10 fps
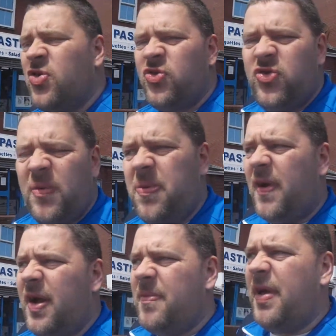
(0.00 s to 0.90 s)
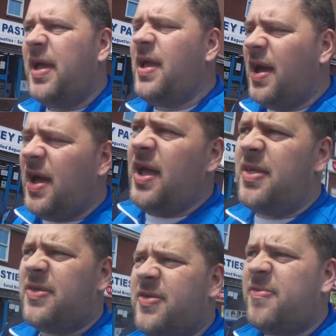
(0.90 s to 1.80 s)
trip around, mate. Uh,
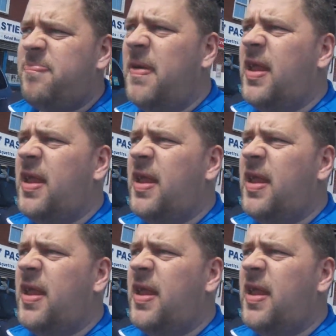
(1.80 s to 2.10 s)
it's been